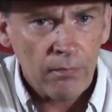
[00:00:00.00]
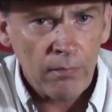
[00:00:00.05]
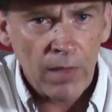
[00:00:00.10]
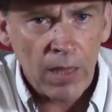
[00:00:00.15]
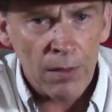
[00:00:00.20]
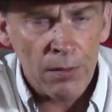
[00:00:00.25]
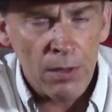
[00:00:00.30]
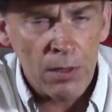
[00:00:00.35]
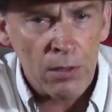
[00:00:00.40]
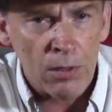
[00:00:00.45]

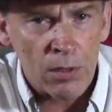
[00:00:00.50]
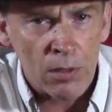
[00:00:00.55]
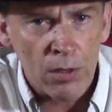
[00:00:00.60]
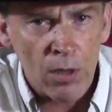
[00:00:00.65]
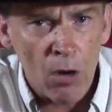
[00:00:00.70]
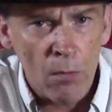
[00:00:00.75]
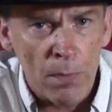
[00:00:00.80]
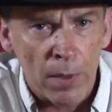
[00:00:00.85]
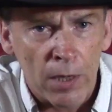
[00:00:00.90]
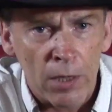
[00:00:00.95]
This is
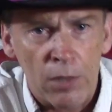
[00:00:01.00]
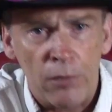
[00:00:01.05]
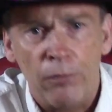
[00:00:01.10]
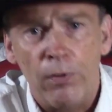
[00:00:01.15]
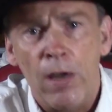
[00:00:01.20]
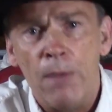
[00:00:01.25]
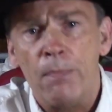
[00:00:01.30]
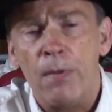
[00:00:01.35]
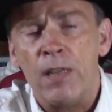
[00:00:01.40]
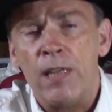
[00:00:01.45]
so because
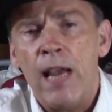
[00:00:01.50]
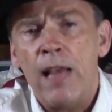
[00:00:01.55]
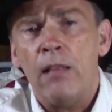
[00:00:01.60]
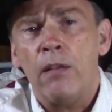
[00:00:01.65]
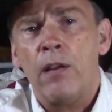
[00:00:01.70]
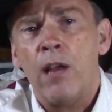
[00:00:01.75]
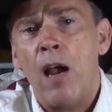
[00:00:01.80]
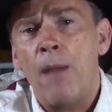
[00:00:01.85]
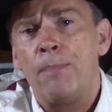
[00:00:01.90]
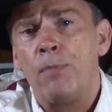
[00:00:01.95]
Friedman's
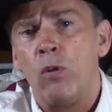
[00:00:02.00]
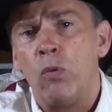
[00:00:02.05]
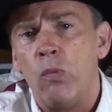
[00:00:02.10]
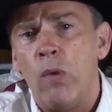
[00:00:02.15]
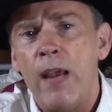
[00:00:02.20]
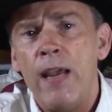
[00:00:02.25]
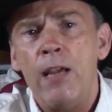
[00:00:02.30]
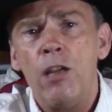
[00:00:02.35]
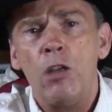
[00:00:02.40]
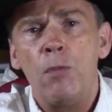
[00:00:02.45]
helicopter
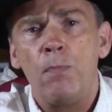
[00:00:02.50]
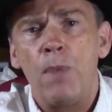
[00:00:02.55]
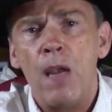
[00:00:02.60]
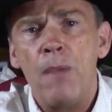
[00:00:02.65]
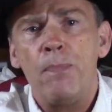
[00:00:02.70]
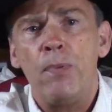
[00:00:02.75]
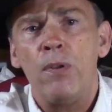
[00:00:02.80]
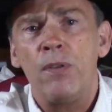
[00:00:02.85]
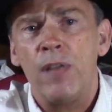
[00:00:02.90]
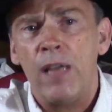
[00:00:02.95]
raised
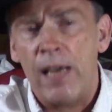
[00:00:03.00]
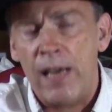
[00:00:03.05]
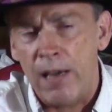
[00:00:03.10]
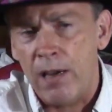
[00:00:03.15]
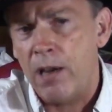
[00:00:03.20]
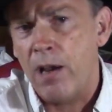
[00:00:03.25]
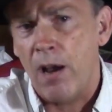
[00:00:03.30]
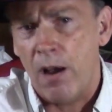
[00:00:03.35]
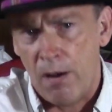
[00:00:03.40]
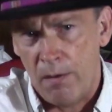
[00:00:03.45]
people's
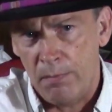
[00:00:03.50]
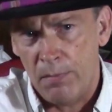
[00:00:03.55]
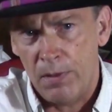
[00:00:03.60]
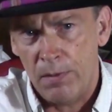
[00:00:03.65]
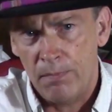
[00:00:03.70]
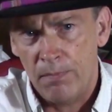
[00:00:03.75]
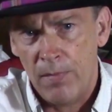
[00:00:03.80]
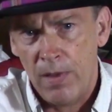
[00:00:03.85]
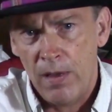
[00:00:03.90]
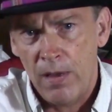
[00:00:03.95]

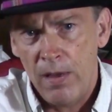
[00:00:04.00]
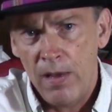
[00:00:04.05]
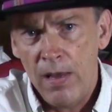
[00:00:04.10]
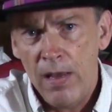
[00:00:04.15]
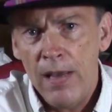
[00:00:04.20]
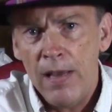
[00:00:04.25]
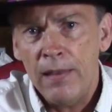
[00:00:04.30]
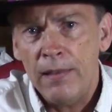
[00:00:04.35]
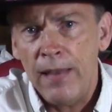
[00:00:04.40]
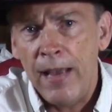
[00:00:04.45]
incomes.
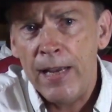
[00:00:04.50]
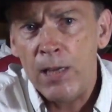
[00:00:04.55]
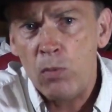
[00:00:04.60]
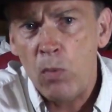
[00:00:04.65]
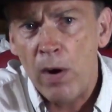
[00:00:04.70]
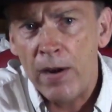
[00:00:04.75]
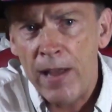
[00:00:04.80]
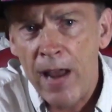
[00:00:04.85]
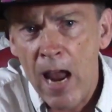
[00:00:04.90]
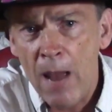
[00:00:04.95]
That's
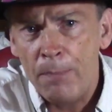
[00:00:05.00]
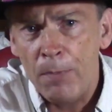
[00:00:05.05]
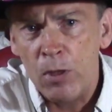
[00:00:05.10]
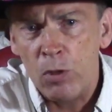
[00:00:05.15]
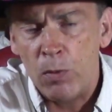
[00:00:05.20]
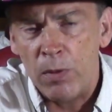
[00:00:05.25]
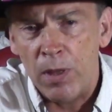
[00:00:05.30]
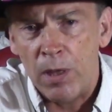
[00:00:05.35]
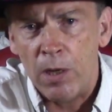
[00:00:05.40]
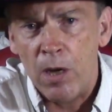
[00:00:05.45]
what
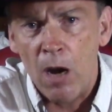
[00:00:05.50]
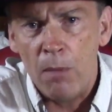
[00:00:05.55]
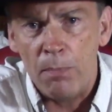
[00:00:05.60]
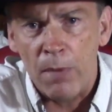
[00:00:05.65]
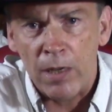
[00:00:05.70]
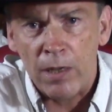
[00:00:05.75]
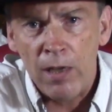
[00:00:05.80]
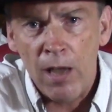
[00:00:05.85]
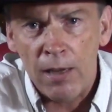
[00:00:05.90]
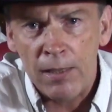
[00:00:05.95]
happens when the
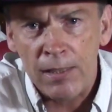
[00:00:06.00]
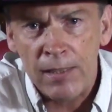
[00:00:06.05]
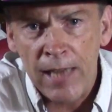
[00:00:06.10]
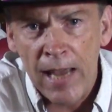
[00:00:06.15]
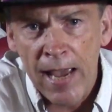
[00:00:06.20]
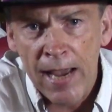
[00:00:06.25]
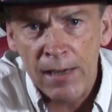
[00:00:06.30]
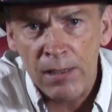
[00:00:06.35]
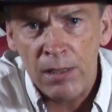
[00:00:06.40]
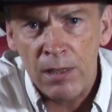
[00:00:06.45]
government cuts
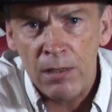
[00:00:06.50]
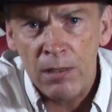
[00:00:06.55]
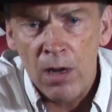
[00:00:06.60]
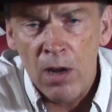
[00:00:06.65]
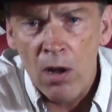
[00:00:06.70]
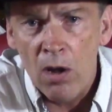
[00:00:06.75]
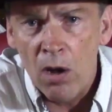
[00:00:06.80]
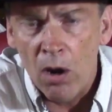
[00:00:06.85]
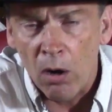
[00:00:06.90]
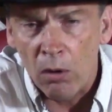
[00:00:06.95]

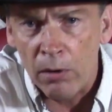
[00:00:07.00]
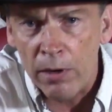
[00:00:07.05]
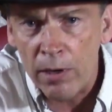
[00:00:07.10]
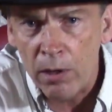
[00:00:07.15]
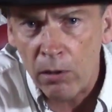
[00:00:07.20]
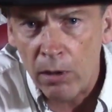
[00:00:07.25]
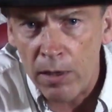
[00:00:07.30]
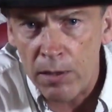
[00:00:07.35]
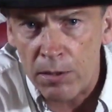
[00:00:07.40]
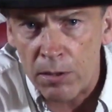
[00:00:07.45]
taxes or
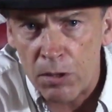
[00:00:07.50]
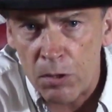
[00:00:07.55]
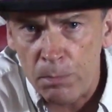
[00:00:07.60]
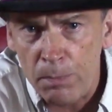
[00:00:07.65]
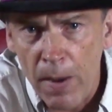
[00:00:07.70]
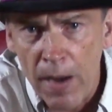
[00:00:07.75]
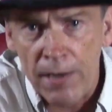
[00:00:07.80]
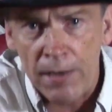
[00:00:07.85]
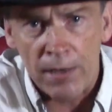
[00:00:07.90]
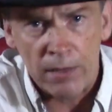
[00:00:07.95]
increases
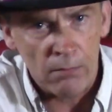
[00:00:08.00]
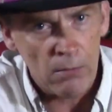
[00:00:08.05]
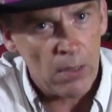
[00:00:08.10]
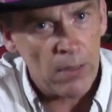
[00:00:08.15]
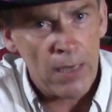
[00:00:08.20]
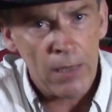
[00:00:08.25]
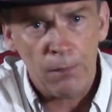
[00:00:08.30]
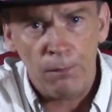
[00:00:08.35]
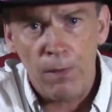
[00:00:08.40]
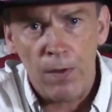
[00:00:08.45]
spending. Well,
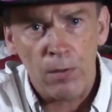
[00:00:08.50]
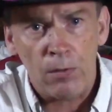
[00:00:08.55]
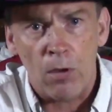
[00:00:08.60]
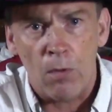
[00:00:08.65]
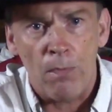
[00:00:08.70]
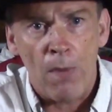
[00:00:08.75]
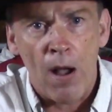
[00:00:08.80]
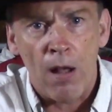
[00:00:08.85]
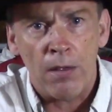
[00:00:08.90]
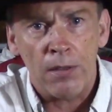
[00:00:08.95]
that's
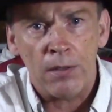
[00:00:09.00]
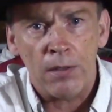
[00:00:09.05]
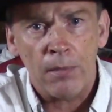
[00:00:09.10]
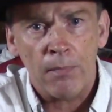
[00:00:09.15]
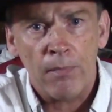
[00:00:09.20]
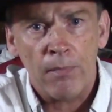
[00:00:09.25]
fiscal policy.